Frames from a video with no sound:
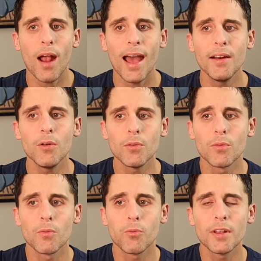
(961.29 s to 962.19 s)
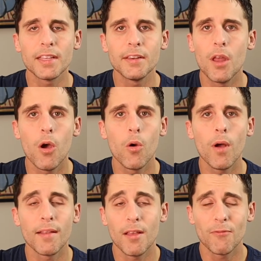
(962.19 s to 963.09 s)
I don't really know.
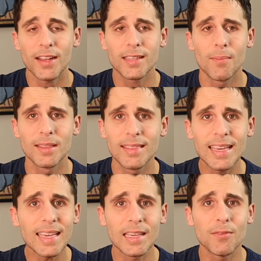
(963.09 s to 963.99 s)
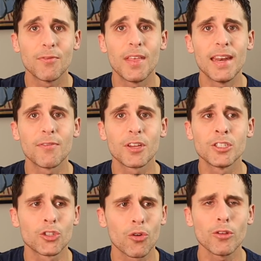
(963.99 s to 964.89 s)
In fact, I believe that if
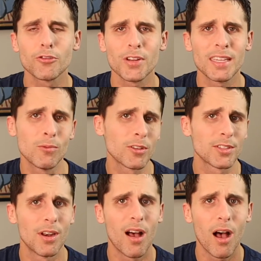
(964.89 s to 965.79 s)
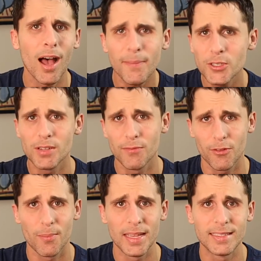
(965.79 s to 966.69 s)
controlled drinking was an option
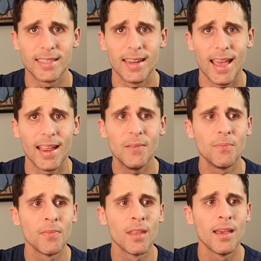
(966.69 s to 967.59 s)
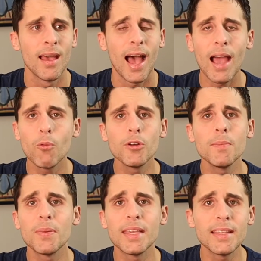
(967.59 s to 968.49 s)
for me today, I
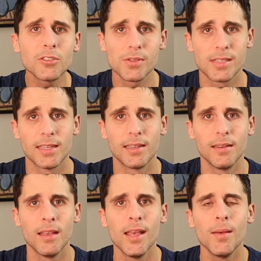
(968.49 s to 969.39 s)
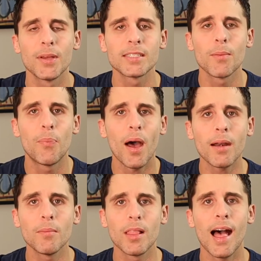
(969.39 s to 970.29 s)
wouldn't be interested. Because the
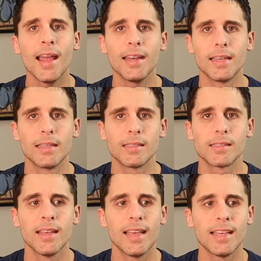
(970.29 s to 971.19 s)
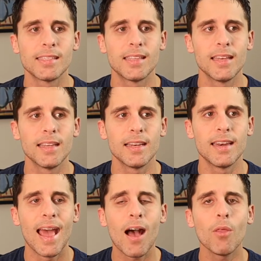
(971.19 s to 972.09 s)
bottom line is that
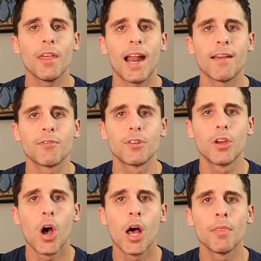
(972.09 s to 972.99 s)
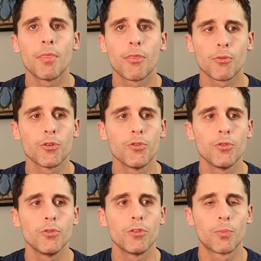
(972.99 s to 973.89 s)
now that I've gone
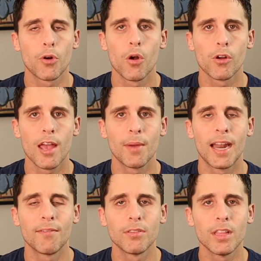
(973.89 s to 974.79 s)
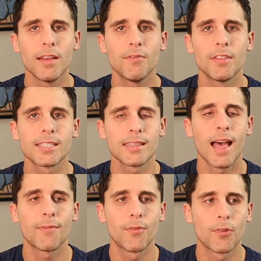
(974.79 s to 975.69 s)
through the program and I've lived this
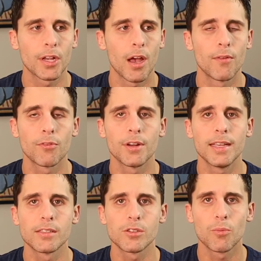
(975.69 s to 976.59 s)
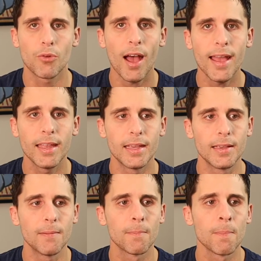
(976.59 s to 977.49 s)
life of recovery and
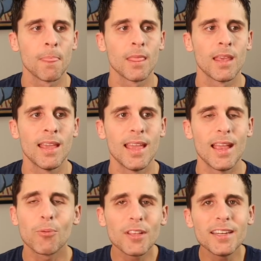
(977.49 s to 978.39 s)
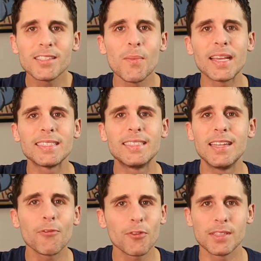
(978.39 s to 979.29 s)
sobriety, it really doesn't make a
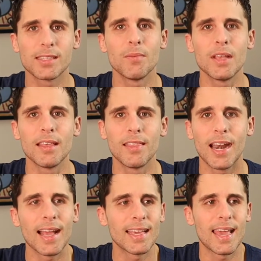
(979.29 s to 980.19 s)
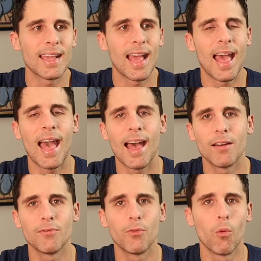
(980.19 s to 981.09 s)
difference to me that I can't
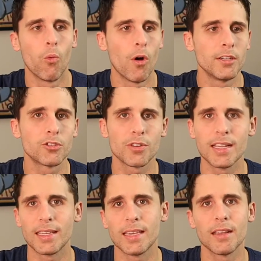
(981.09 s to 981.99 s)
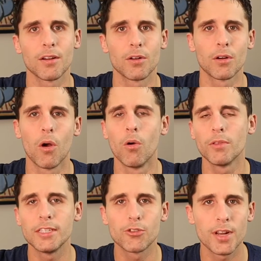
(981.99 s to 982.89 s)
have one drink here or
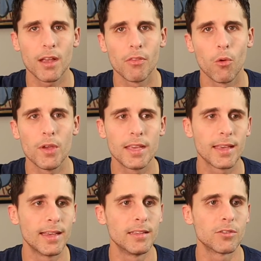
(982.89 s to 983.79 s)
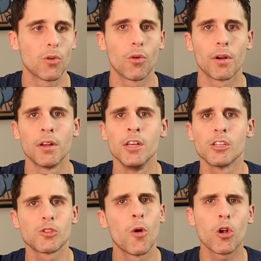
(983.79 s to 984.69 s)
only drink on the weekends or
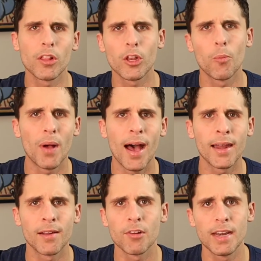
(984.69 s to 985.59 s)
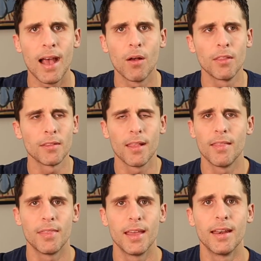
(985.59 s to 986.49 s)
smoke a little pot every now and
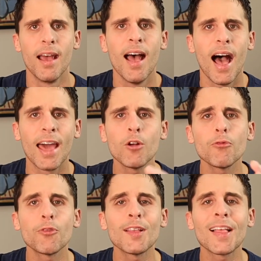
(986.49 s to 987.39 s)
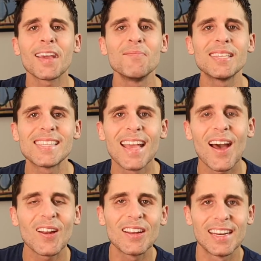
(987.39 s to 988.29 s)
then. I don't feel like I'm missing
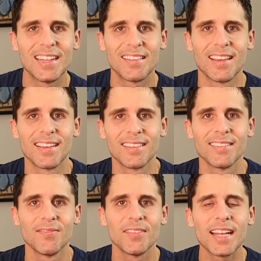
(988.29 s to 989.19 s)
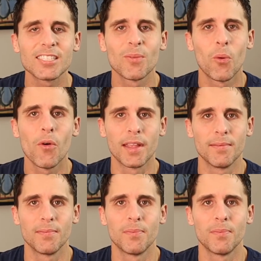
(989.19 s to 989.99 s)
out on anything. That's the point.